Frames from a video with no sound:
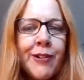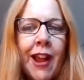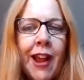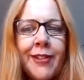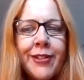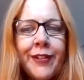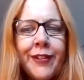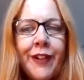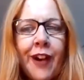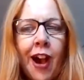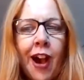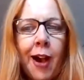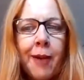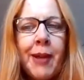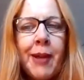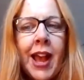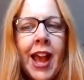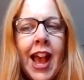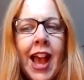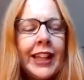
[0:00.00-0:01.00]
around the
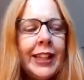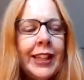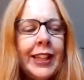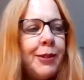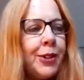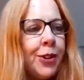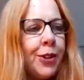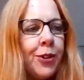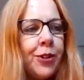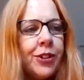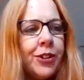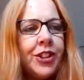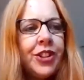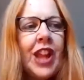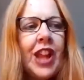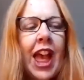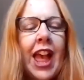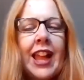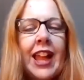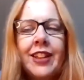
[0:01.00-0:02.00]
farm. And it was all
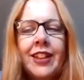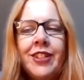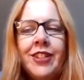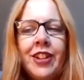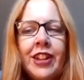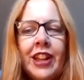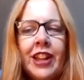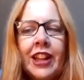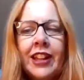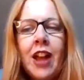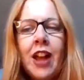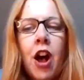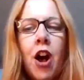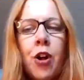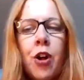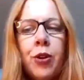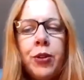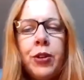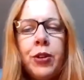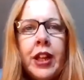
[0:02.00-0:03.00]
set to this
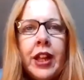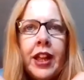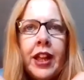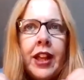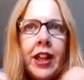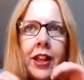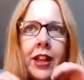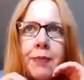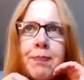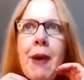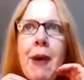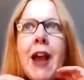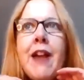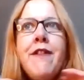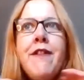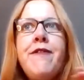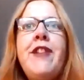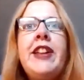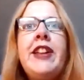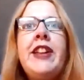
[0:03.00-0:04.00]
whole, by
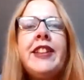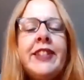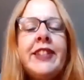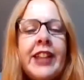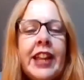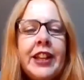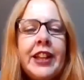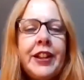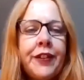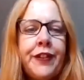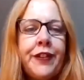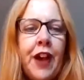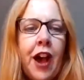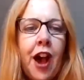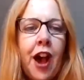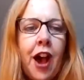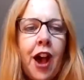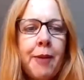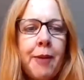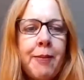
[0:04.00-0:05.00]
visiting the
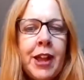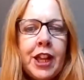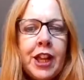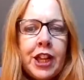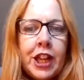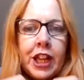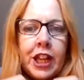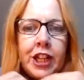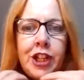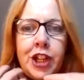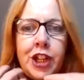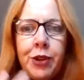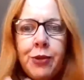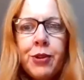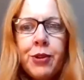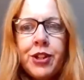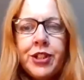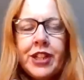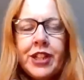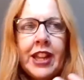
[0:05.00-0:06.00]
farm, you
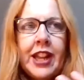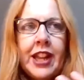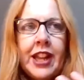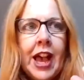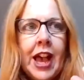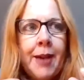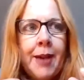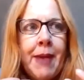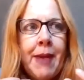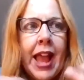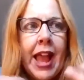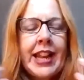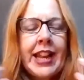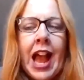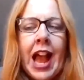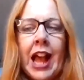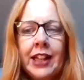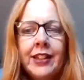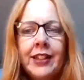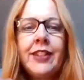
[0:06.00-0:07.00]
would
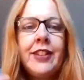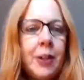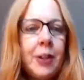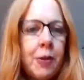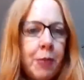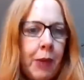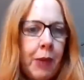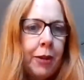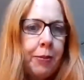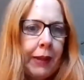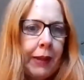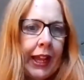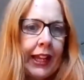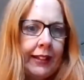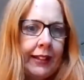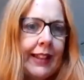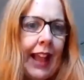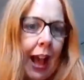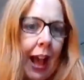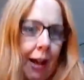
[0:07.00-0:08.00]
enhance your
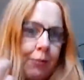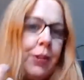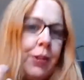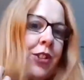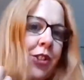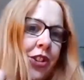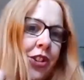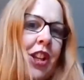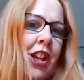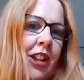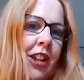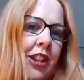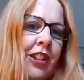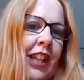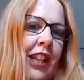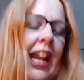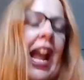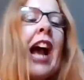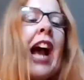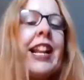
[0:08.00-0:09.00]
well-being. That was
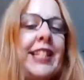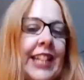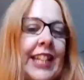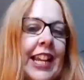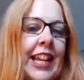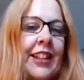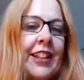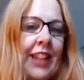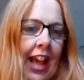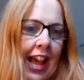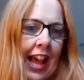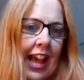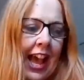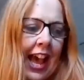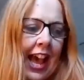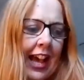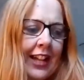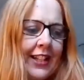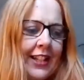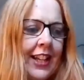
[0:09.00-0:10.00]
the idea that I
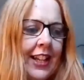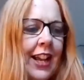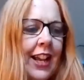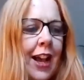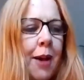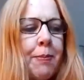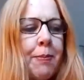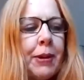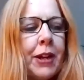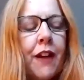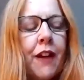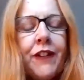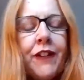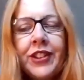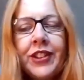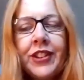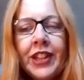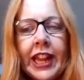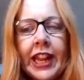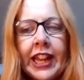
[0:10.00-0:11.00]
had. But
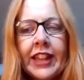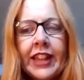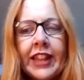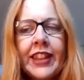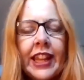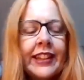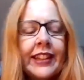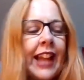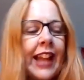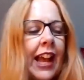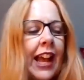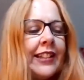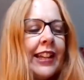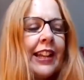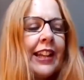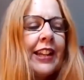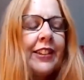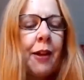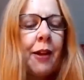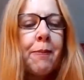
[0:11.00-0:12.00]
obviously these
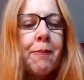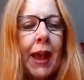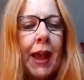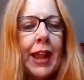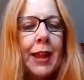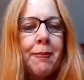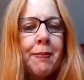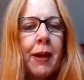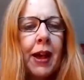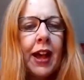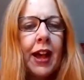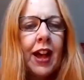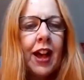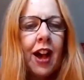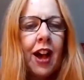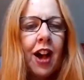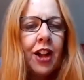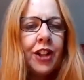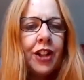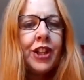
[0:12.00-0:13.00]
ideas on paper
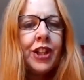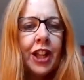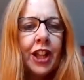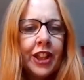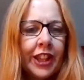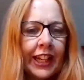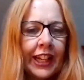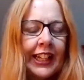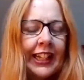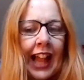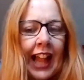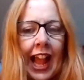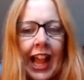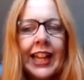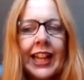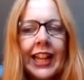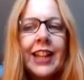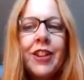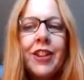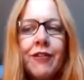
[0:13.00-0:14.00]
are nothing
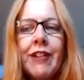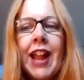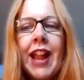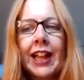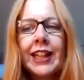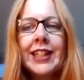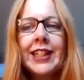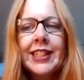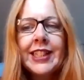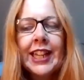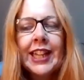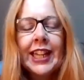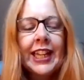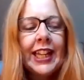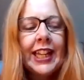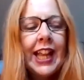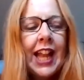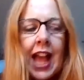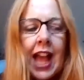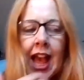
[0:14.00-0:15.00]
like the
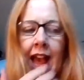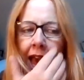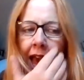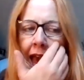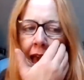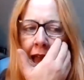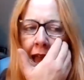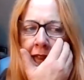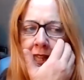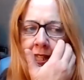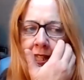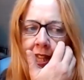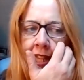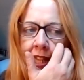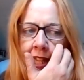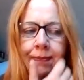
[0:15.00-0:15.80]
reality. And